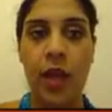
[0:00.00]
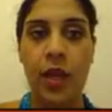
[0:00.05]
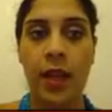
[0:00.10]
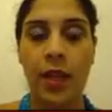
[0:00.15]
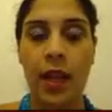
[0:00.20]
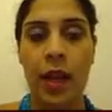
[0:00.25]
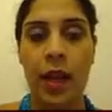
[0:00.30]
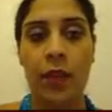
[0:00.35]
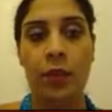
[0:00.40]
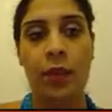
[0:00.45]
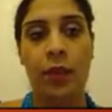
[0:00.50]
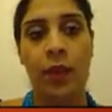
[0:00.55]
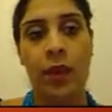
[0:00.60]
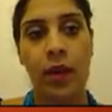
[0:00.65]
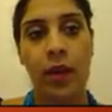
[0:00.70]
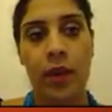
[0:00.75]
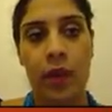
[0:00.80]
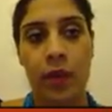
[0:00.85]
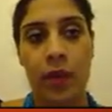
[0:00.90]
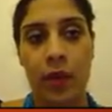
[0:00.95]
Now,
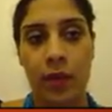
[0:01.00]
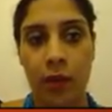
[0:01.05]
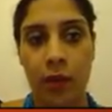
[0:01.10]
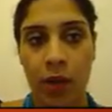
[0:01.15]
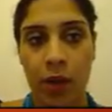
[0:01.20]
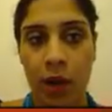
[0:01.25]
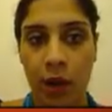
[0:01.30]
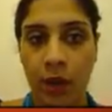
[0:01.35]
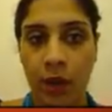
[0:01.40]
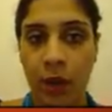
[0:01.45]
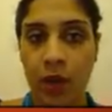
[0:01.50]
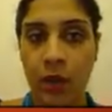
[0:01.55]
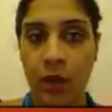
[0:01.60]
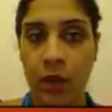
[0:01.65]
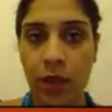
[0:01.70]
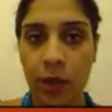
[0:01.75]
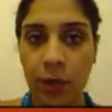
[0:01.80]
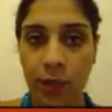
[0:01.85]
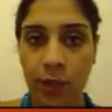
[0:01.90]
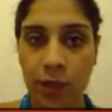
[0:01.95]
regarding to
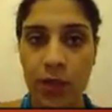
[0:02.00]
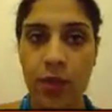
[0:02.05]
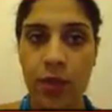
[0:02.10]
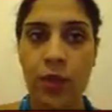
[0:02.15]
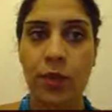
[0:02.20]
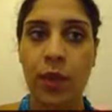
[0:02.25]
the question,